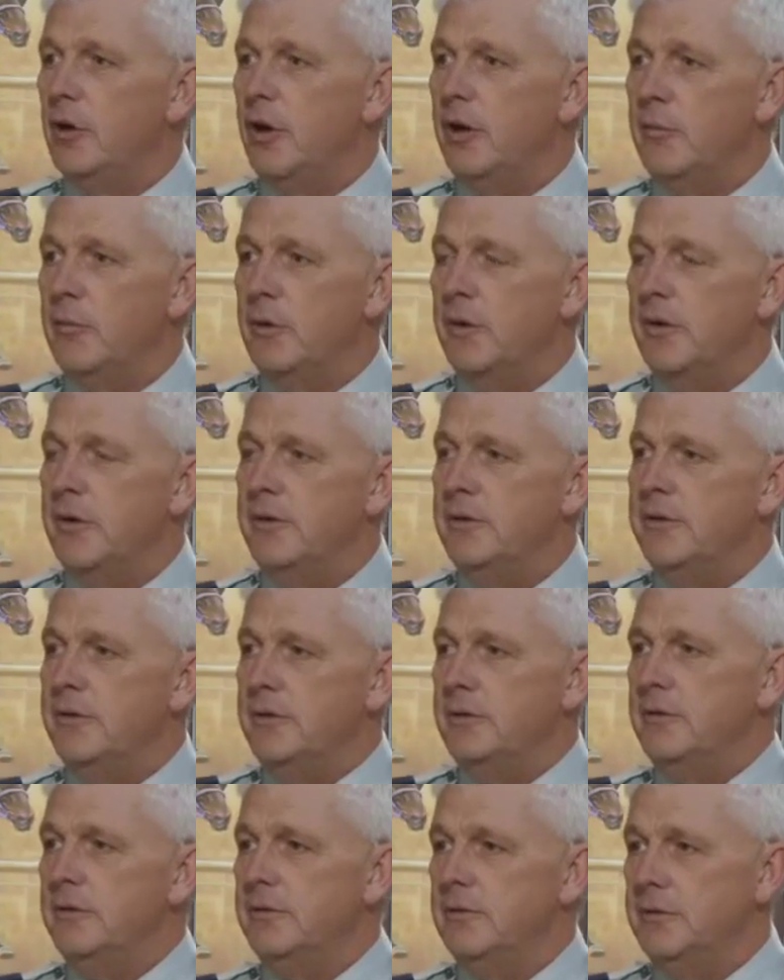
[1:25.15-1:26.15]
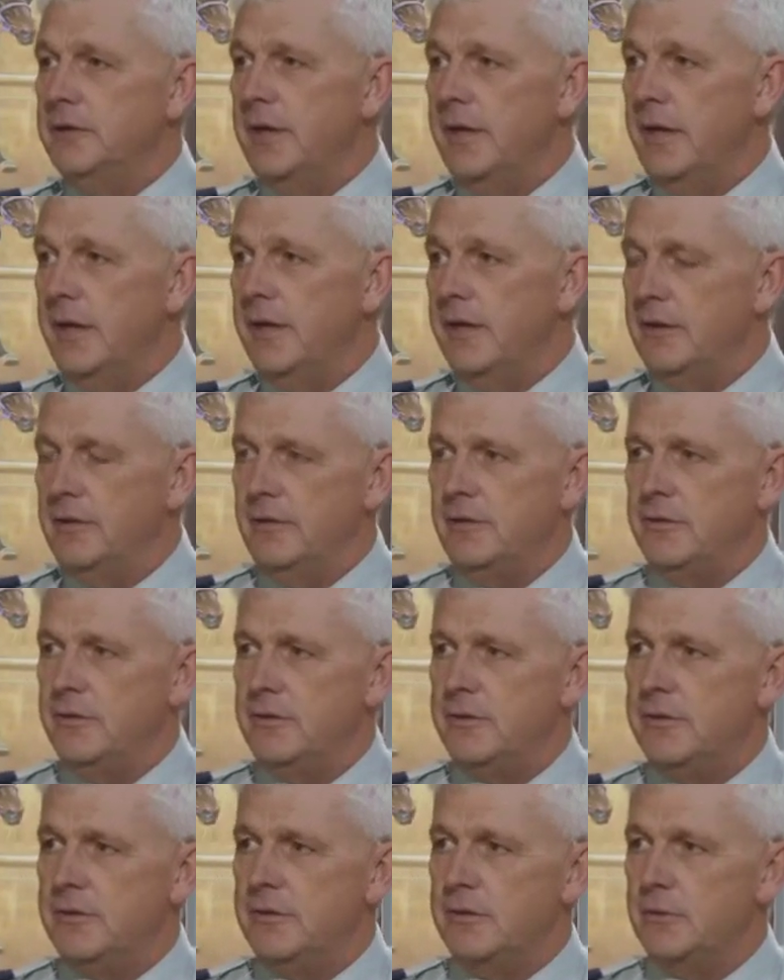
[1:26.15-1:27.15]
I'm married to Diane,
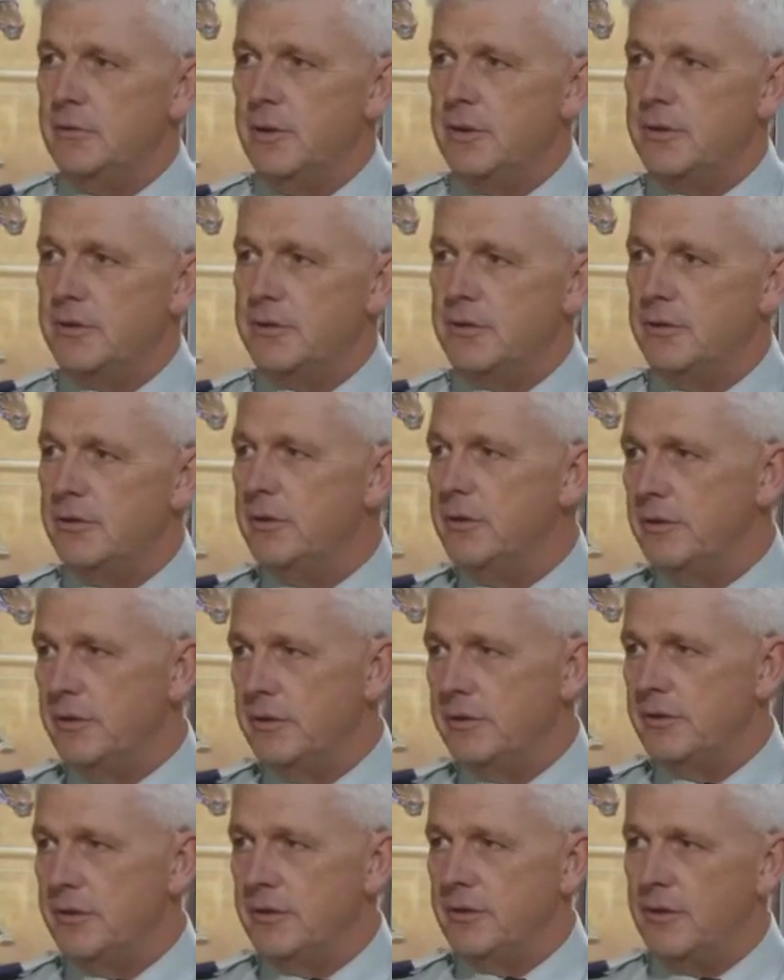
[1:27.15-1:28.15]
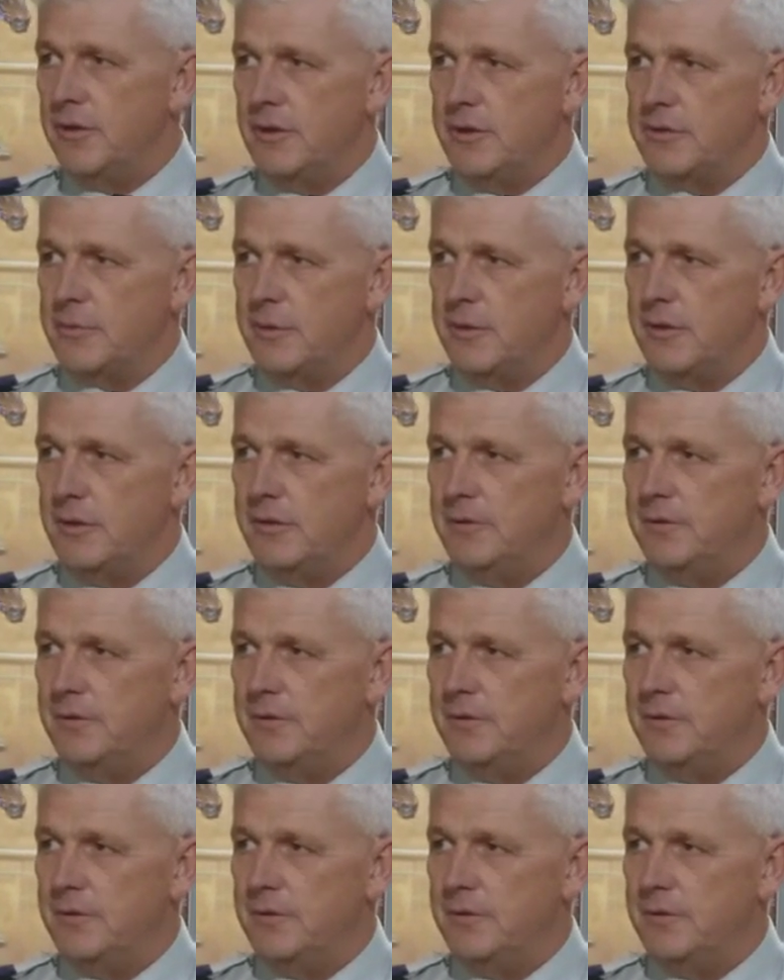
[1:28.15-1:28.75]
who's a registered nurse at the hospital.